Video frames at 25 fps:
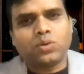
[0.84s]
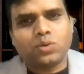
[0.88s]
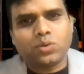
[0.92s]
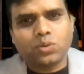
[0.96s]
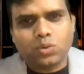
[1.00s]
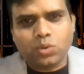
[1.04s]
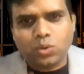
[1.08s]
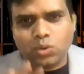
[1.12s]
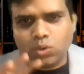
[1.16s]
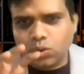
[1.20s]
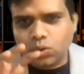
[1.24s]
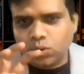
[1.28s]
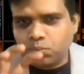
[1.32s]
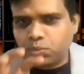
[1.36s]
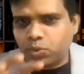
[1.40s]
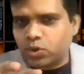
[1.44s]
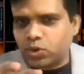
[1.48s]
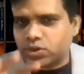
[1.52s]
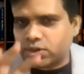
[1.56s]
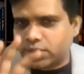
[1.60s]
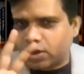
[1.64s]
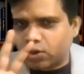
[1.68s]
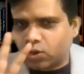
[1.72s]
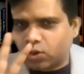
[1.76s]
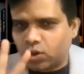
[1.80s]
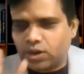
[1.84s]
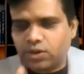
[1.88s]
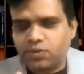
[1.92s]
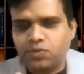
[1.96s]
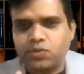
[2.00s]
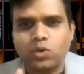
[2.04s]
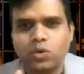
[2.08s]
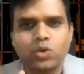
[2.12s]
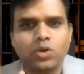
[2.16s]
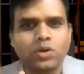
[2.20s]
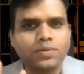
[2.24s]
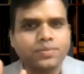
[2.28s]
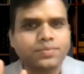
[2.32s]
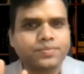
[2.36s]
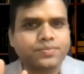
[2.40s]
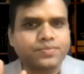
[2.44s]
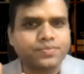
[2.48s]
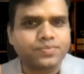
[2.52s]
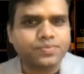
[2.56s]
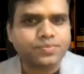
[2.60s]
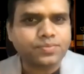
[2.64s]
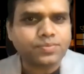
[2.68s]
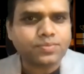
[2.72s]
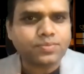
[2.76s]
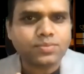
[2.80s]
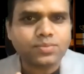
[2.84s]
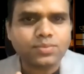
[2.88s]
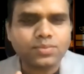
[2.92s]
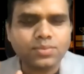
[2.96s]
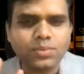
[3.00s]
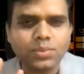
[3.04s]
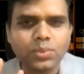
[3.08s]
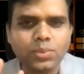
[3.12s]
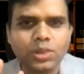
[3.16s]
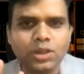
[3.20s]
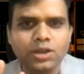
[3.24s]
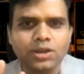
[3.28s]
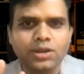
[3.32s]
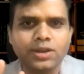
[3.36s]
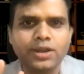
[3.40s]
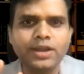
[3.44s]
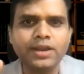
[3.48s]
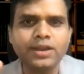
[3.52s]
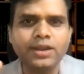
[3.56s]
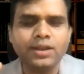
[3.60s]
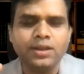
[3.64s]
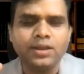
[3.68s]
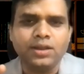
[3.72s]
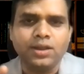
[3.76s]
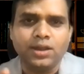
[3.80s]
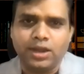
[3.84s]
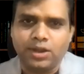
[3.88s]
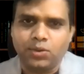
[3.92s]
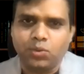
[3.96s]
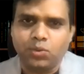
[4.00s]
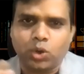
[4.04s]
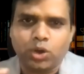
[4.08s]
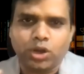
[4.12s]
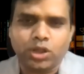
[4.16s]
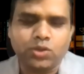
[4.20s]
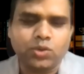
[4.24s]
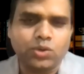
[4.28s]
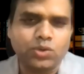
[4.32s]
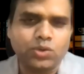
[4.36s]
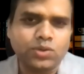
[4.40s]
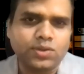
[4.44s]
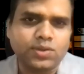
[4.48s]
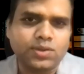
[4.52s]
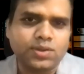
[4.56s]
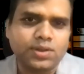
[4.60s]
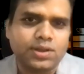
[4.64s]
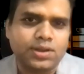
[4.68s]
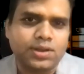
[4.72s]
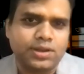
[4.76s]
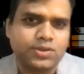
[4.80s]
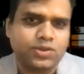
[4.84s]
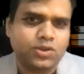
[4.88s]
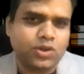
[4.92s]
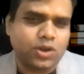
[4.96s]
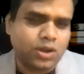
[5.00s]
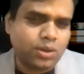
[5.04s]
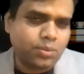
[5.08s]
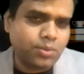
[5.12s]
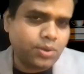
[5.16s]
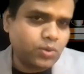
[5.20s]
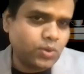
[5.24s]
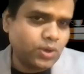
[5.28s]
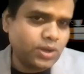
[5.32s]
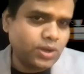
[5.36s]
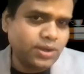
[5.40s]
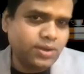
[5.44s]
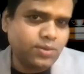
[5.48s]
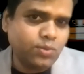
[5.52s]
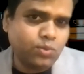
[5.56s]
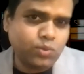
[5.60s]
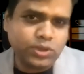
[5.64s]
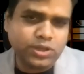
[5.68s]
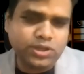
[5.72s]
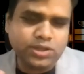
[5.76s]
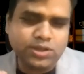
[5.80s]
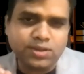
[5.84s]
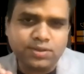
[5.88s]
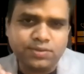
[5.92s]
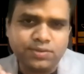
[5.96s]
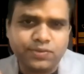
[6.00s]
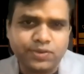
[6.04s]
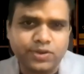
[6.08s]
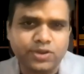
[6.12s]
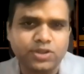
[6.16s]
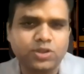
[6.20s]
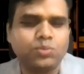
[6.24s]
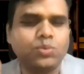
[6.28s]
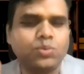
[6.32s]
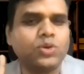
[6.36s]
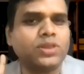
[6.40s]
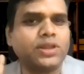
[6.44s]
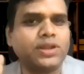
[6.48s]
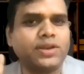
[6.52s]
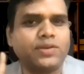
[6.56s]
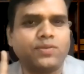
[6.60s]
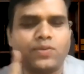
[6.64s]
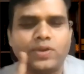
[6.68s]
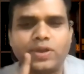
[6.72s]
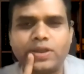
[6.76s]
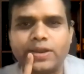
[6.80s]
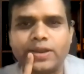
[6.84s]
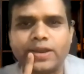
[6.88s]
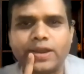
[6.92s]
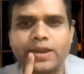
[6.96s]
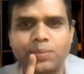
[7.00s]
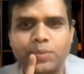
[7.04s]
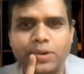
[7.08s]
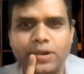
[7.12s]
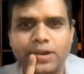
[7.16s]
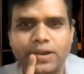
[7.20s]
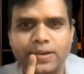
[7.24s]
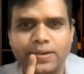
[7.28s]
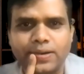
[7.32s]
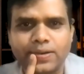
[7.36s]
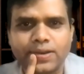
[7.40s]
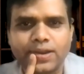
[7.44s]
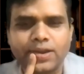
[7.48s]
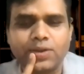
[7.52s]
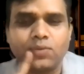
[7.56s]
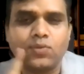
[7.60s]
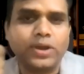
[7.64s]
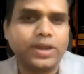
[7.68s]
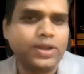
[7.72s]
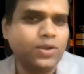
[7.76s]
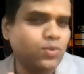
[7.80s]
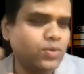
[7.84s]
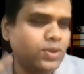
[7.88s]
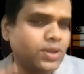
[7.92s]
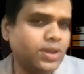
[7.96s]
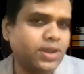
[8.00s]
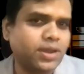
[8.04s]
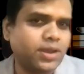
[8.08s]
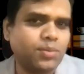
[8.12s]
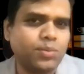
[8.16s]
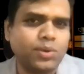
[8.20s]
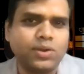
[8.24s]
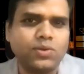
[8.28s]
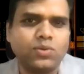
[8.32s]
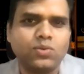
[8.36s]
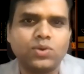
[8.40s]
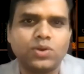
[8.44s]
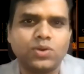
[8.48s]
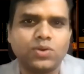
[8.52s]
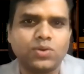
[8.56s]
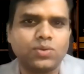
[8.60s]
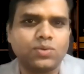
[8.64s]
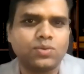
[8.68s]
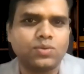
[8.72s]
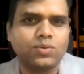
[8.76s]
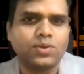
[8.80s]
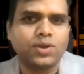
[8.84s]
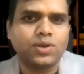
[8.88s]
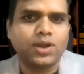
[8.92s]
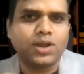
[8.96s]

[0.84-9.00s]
core books are only four, right? And what are those? Let's talk about it. Which is the first book that we recommend, and why do we recommend? Who want to